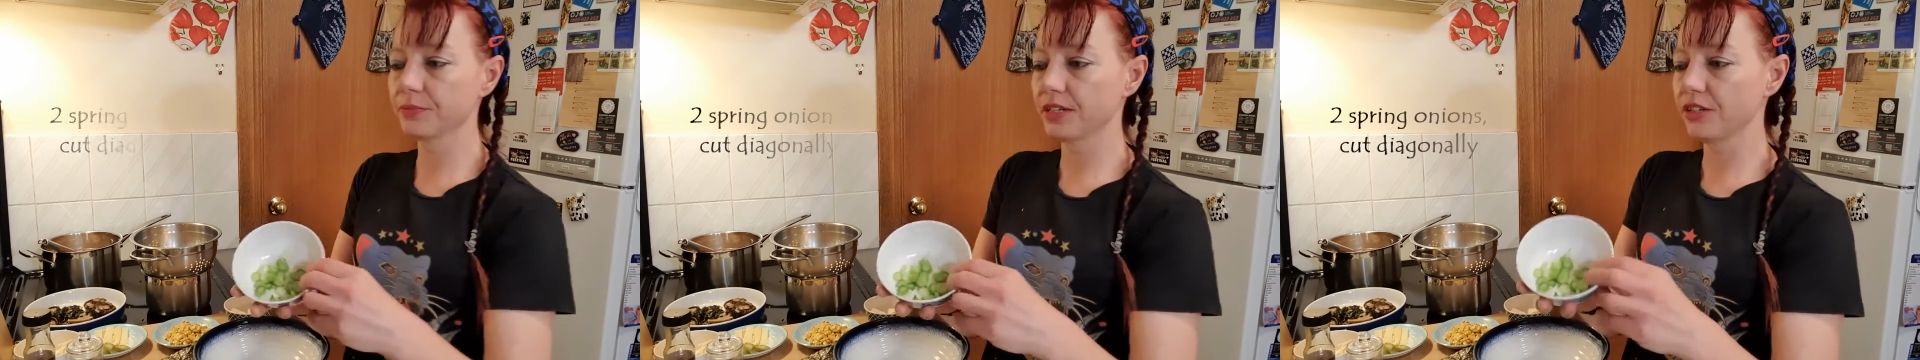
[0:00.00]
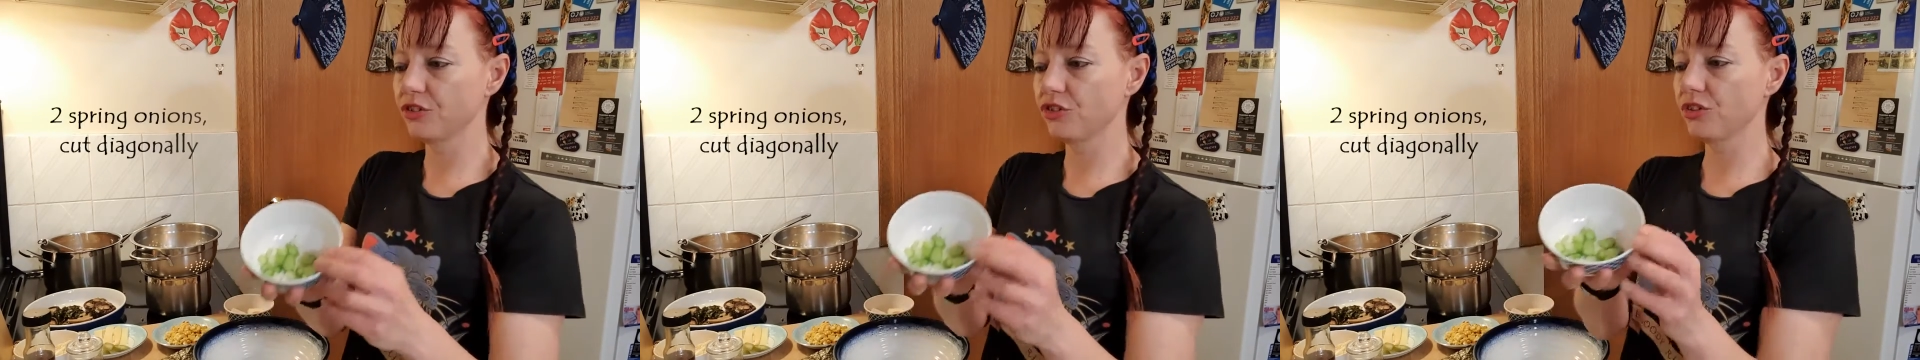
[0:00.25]

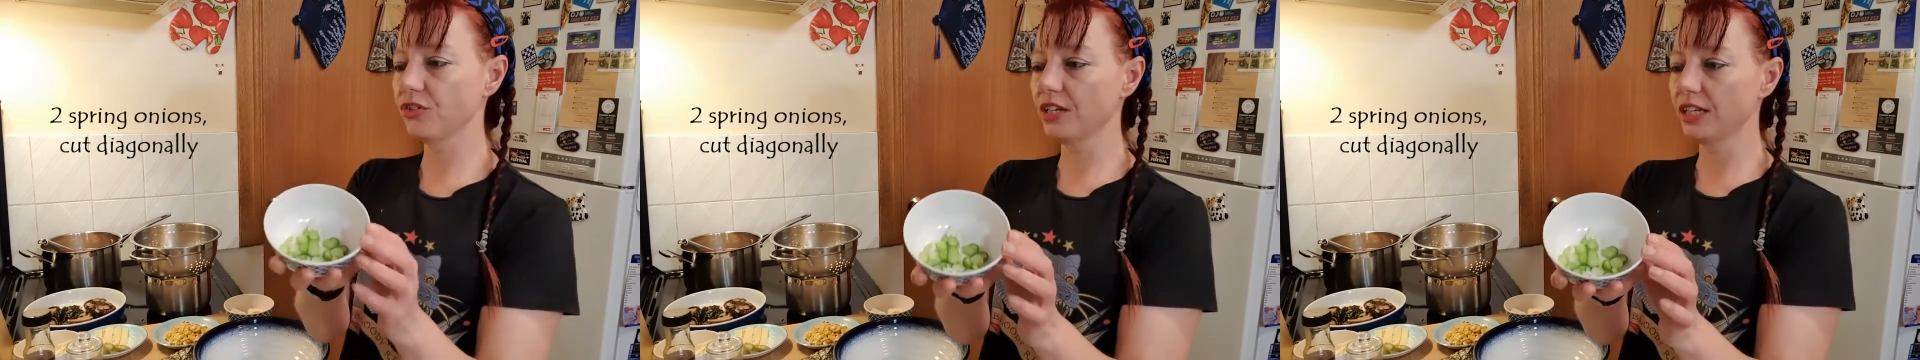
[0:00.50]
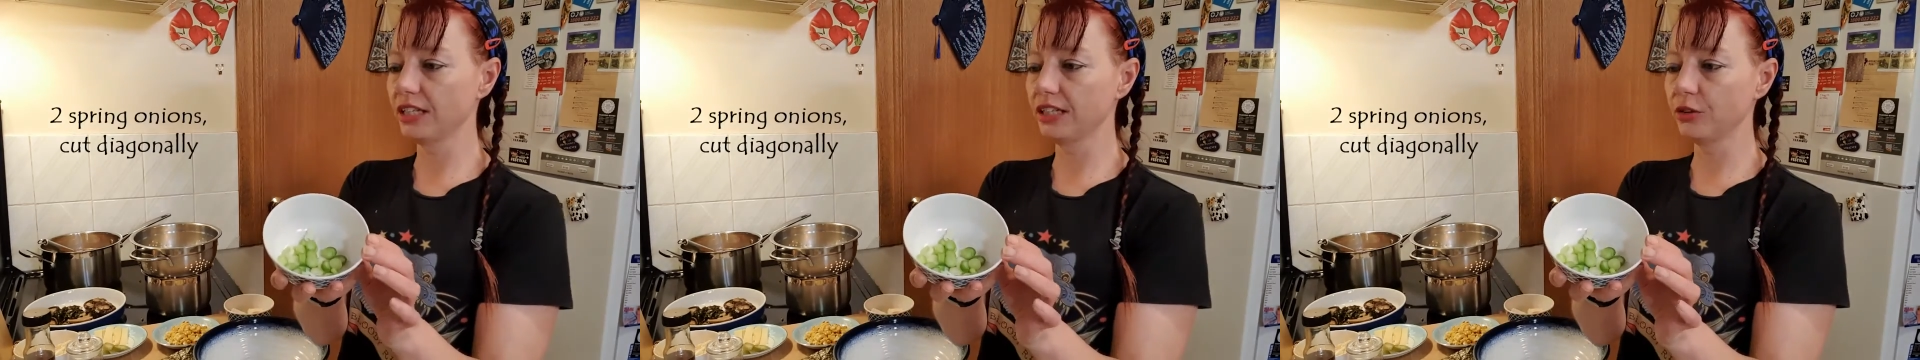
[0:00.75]
It's just
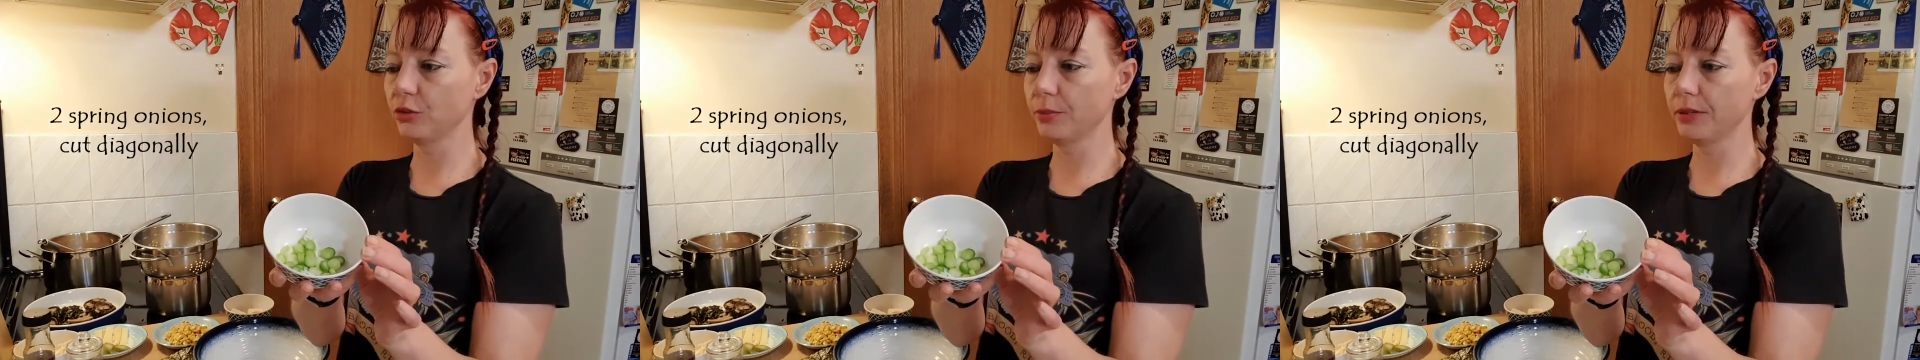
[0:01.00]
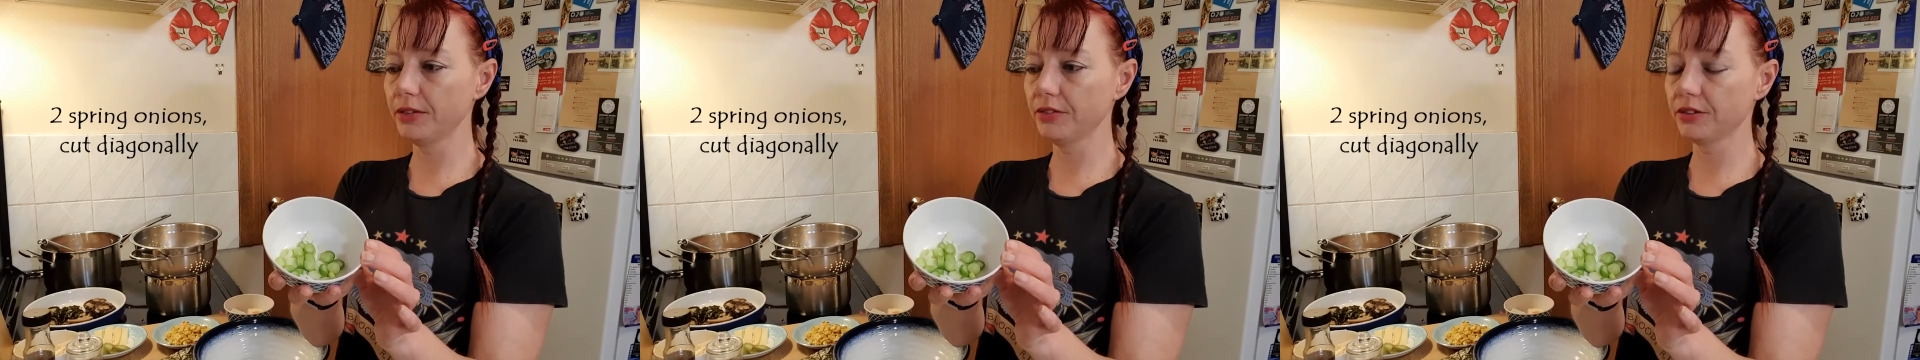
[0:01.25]
a little
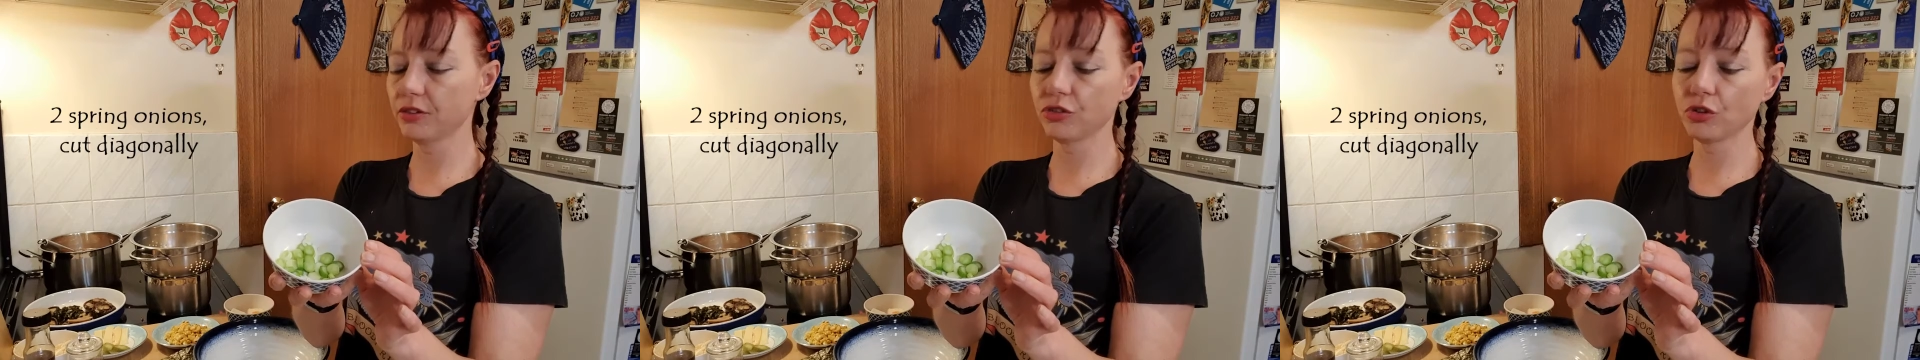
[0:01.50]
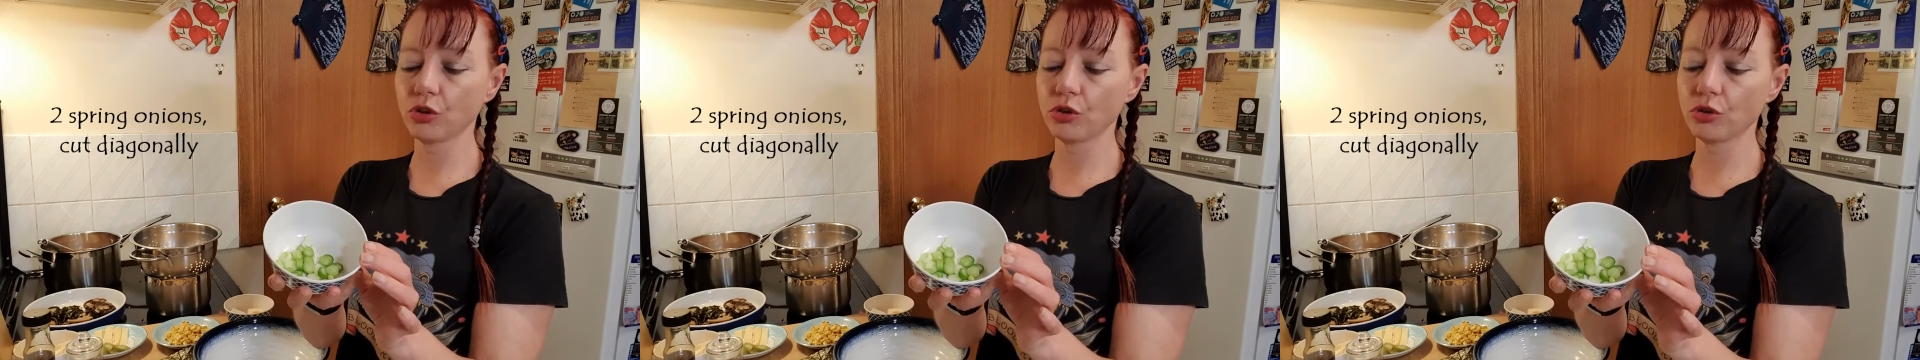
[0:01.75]
bit,
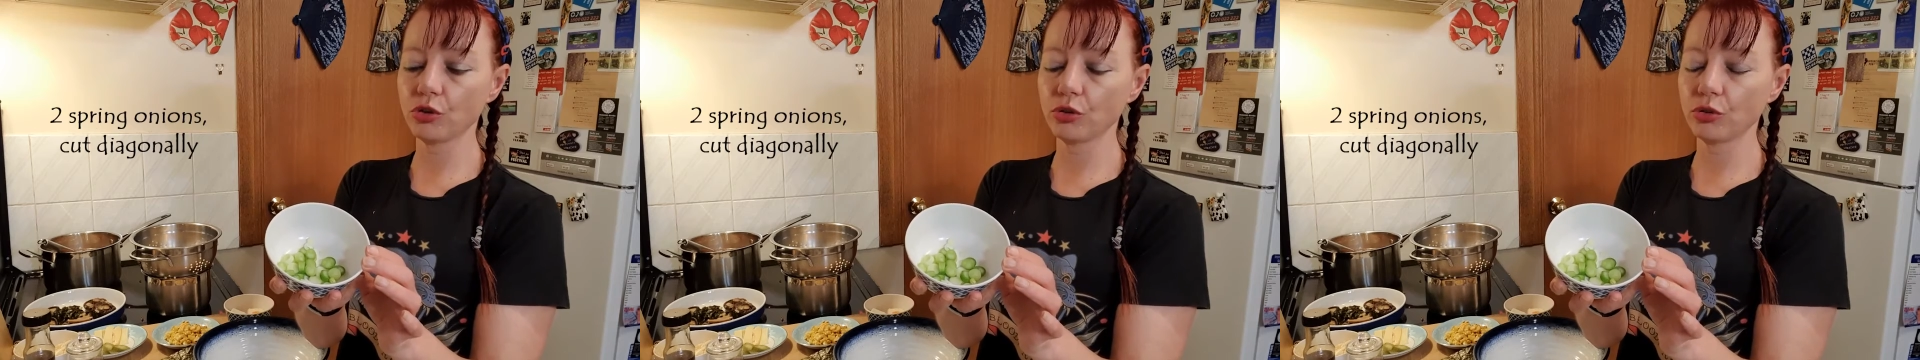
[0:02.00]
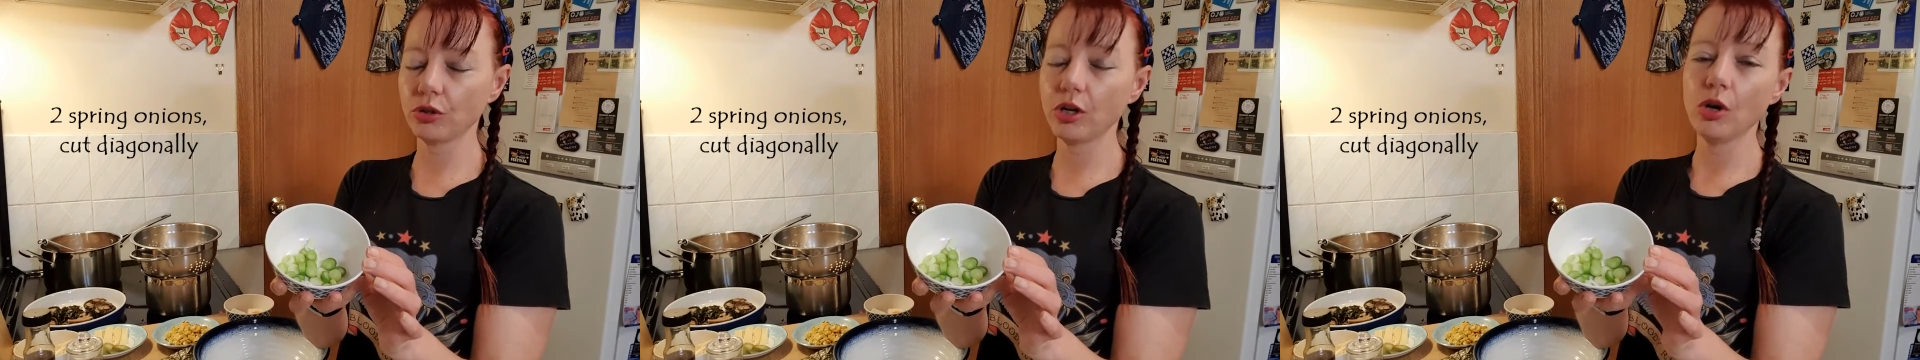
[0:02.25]
so